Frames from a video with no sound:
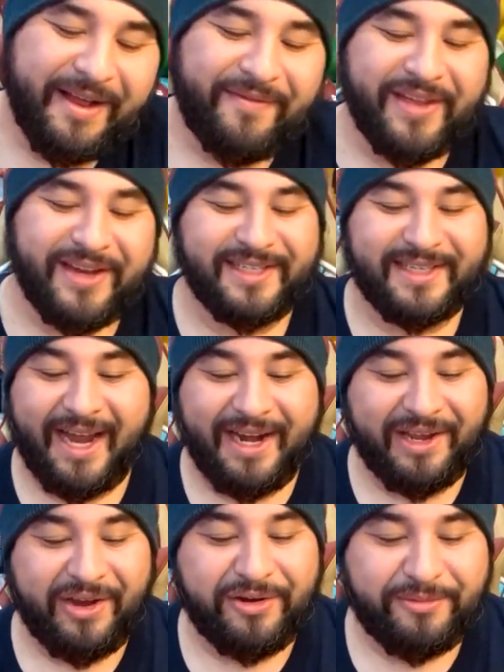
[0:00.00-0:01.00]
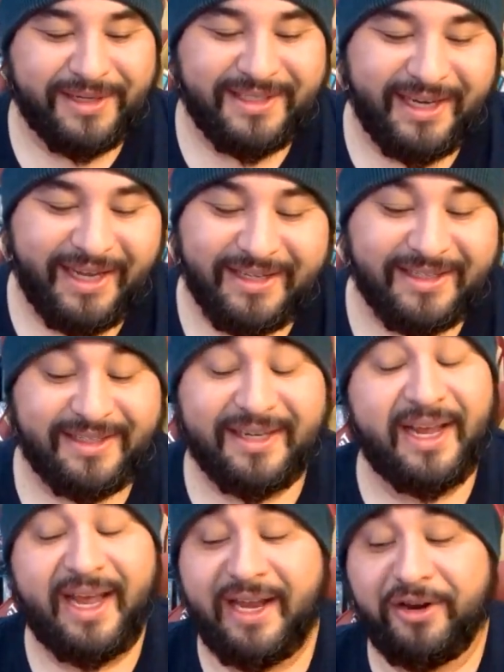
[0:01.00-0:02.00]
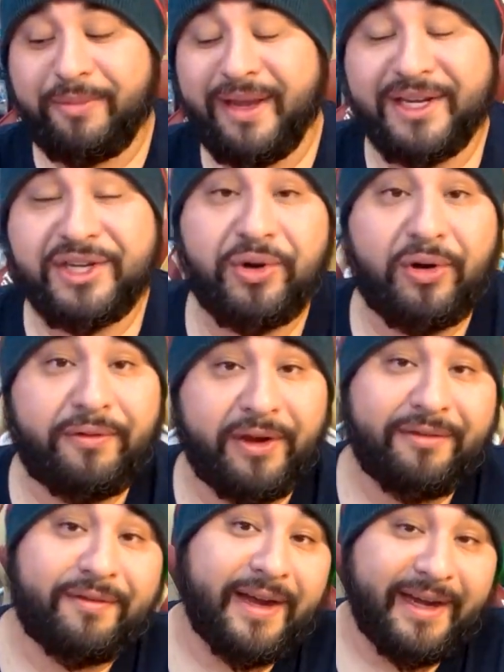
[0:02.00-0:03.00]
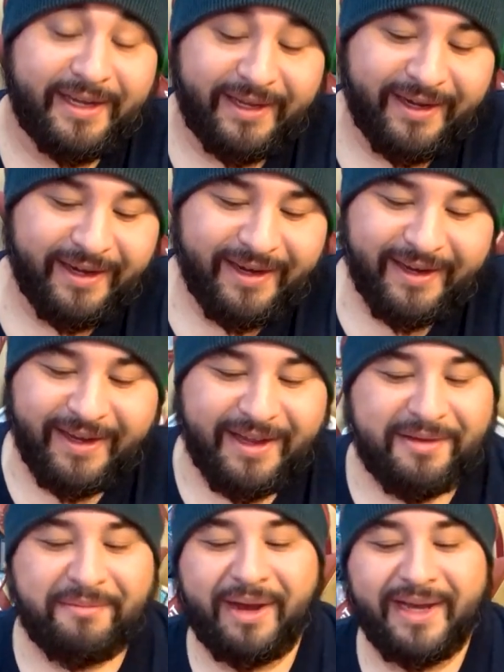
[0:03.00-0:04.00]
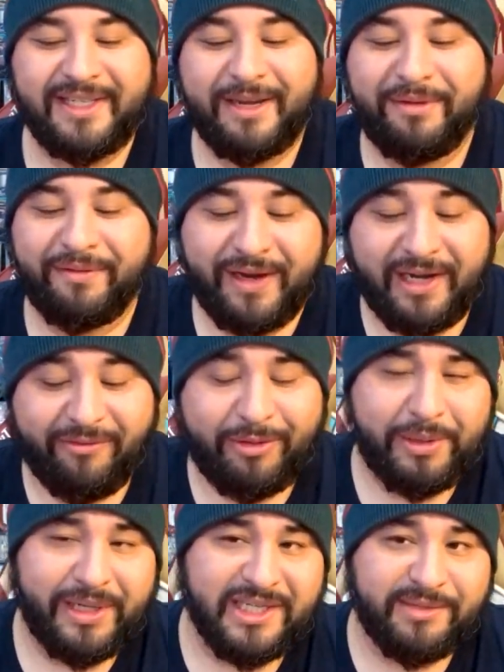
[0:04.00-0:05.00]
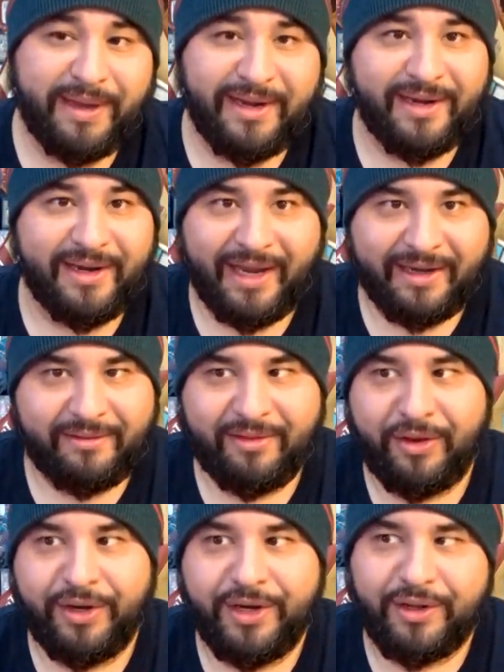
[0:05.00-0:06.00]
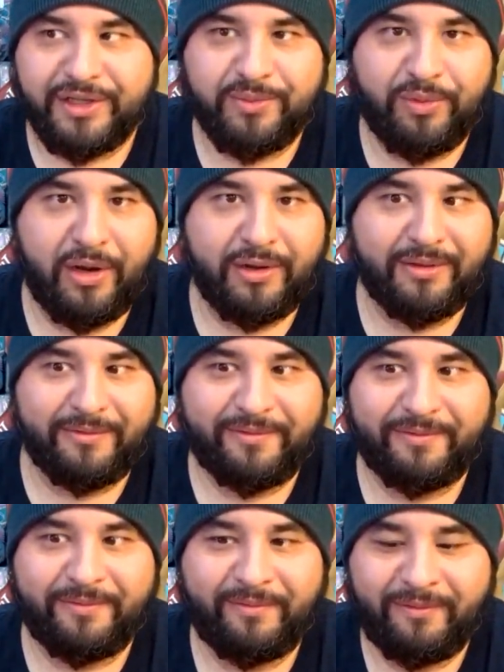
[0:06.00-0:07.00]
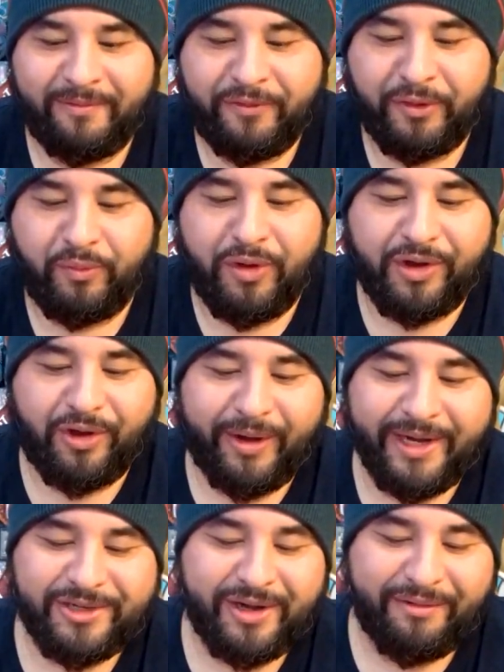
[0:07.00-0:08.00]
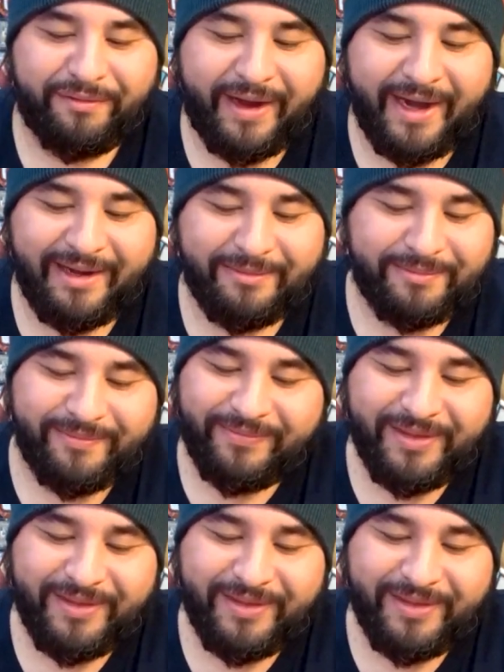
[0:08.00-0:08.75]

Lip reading: They just kind of go missing, and it'll be a chore for you to find it. By the time you find it, you probably expended like $30 worth of footwork already trying to find them.